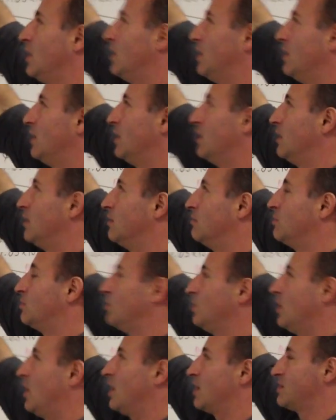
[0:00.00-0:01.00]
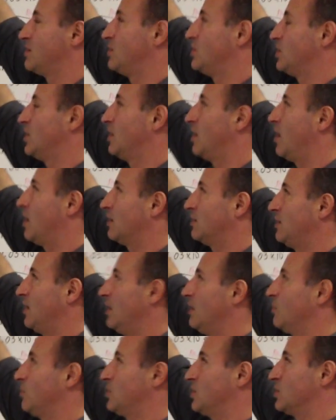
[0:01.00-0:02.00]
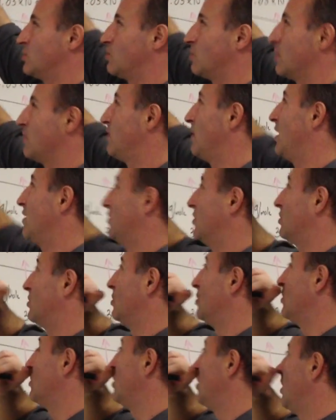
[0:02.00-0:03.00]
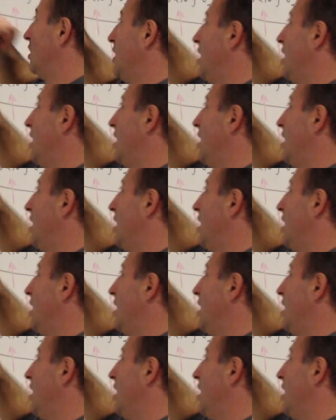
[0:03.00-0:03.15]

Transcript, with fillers: uh, between oxygen and octane, which is 25 to 2.